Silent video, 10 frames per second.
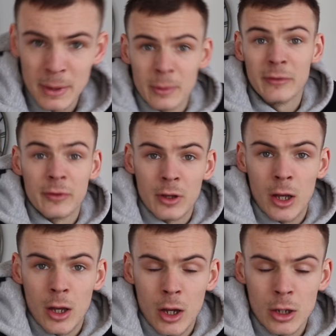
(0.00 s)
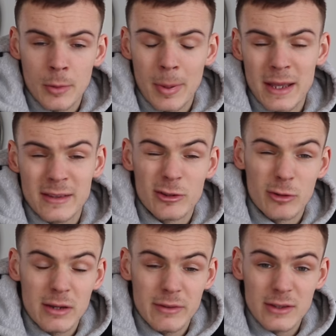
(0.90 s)
with hunger pains and
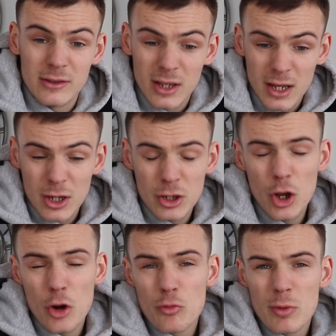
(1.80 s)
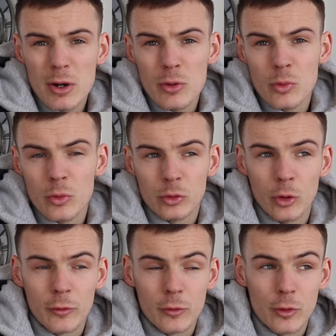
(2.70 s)
cravings. No real sort
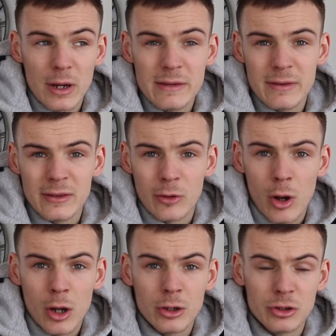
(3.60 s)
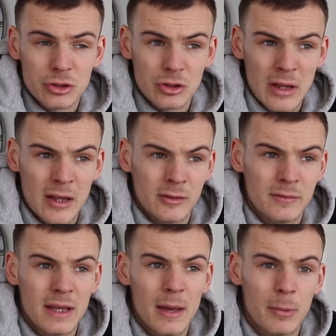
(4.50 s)
of cravings or hungers just as of
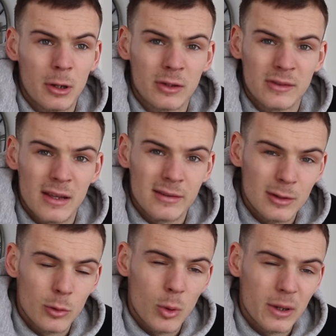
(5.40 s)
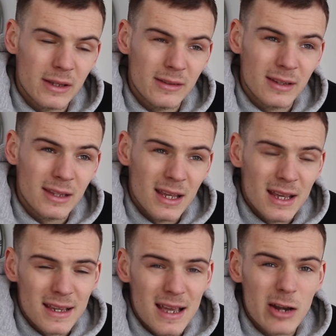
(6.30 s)
yet, but like I say, it's still quite easy.
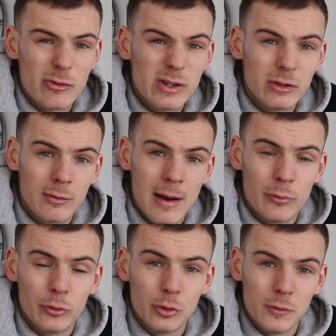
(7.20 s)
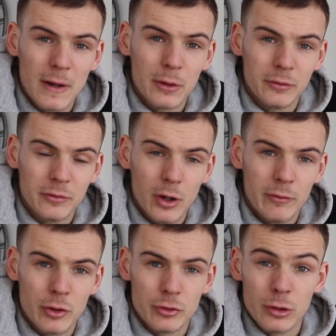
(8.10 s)
Calories are around
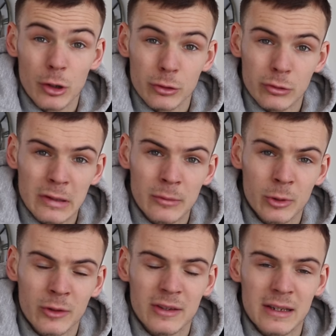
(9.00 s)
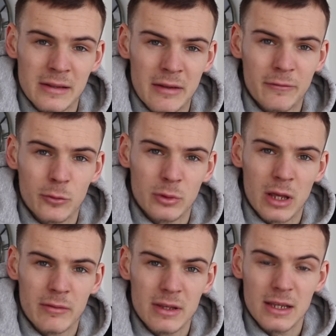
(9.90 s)
2,500, like you would have seen in that full day
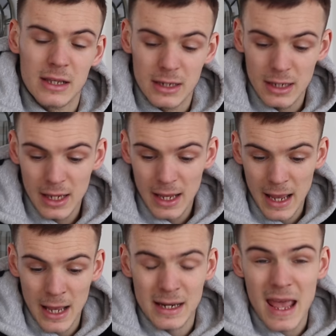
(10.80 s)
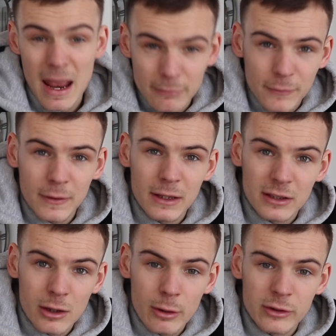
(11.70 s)
of eating. And everything is
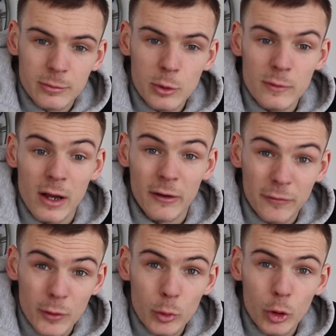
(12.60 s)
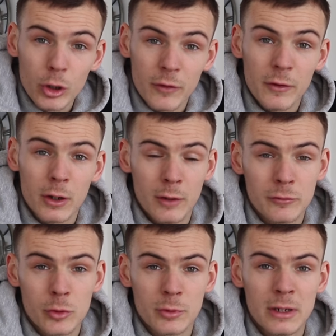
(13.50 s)
going smoothly. I feel good. I feel like I've
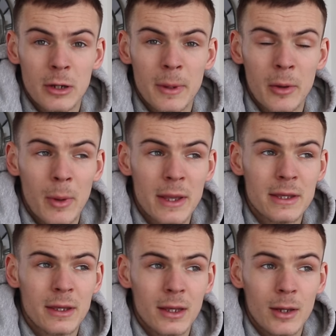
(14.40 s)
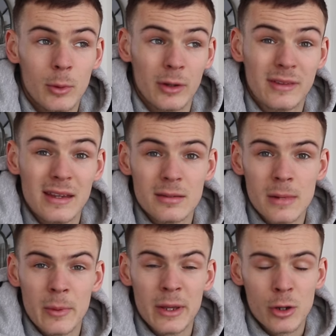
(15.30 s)
dropped a little bit of weight, well, a decent
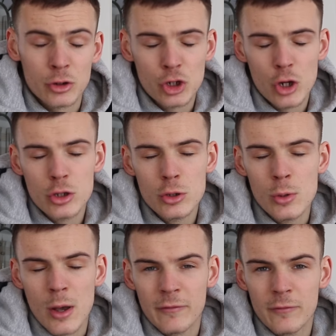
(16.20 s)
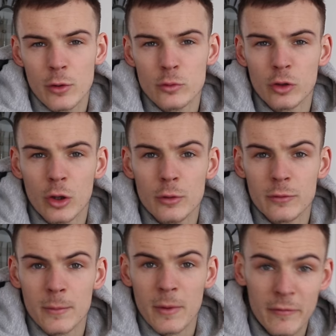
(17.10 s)
amount of weight. I'll show you a photo
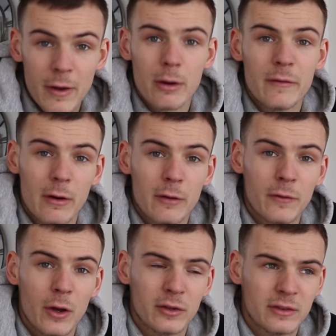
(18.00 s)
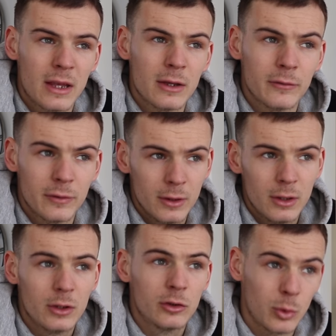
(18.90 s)
from the very, very first day of
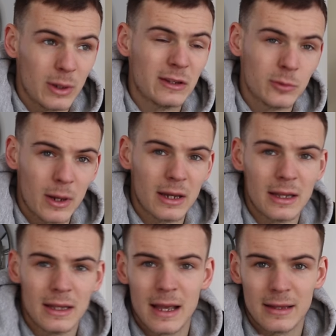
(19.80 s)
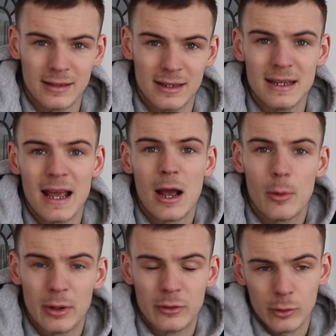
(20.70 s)
2020 to now,
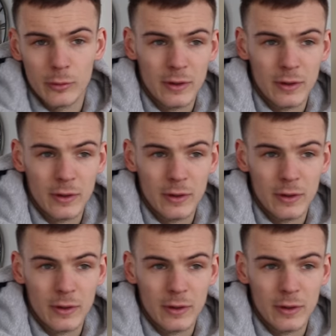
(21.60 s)
and sort